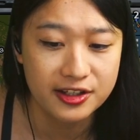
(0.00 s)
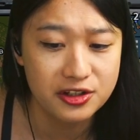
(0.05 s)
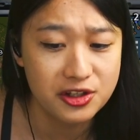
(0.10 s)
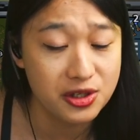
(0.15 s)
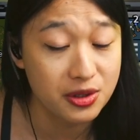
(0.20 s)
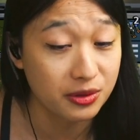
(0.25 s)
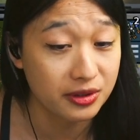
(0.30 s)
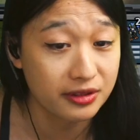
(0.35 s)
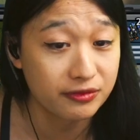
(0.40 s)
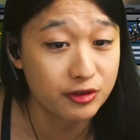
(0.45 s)

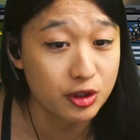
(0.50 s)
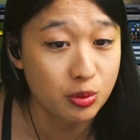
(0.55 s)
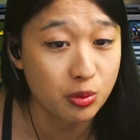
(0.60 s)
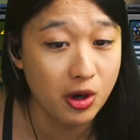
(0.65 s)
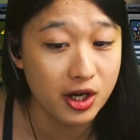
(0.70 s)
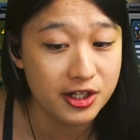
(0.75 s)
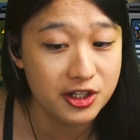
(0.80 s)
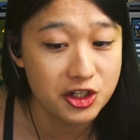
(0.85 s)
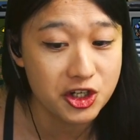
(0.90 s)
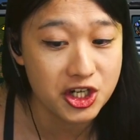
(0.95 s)
So if you
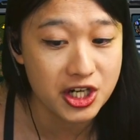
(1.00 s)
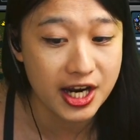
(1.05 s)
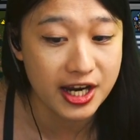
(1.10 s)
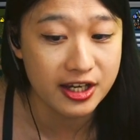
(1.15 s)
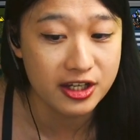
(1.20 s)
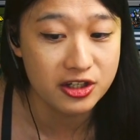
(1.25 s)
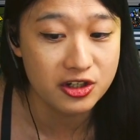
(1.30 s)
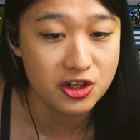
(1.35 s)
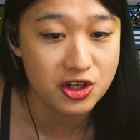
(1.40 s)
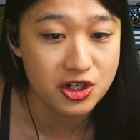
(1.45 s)
want to
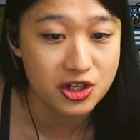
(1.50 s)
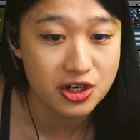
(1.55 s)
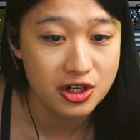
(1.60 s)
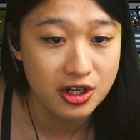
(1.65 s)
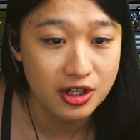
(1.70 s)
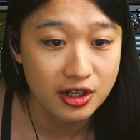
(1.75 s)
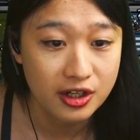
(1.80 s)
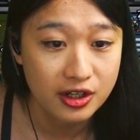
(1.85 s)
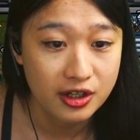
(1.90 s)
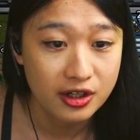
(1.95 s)
change
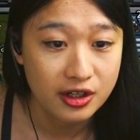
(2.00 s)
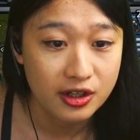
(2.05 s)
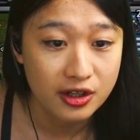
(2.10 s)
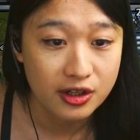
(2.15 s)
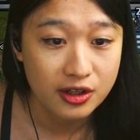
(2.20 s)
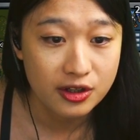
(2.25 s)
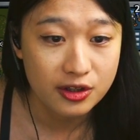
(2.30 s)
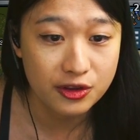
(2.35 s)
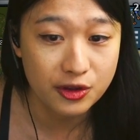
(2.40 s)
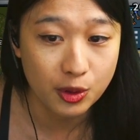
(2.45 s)

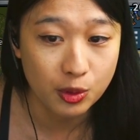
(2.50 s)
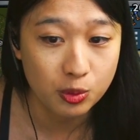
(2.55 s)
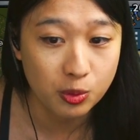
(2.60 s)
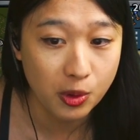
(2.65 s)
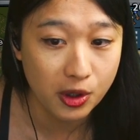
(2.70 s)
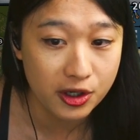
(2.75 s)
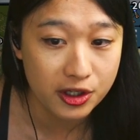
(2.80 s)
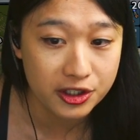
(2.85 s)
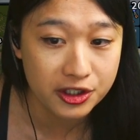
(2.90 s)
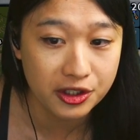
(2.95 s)
the
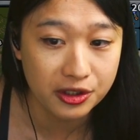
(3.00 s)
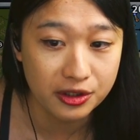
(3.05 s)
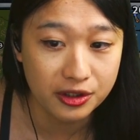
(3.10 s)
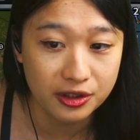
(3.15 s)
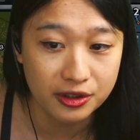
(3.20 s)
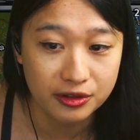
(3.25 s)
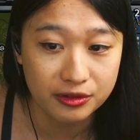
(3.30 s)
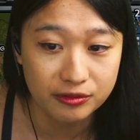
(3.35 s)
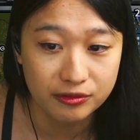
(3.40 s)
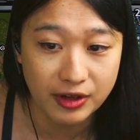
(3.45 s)

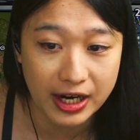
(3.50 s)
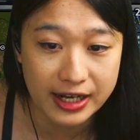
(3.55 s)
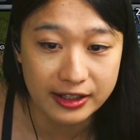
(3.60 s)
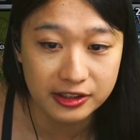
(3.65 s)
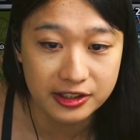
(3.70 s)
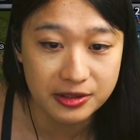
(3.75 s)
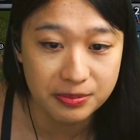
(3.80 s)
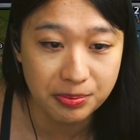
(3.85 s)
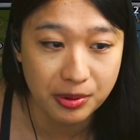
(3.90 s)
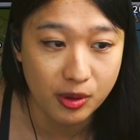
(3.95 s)
worker
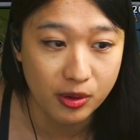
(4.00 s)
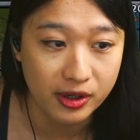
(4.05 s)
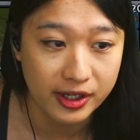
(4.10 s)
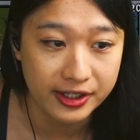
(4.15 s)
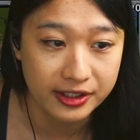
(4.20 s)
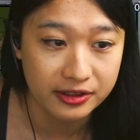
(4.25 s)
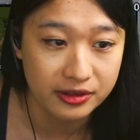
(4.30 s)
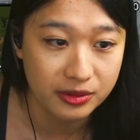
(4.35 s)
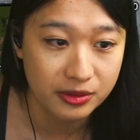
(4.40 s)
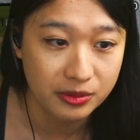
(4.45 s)
rally
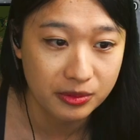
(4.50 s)
point,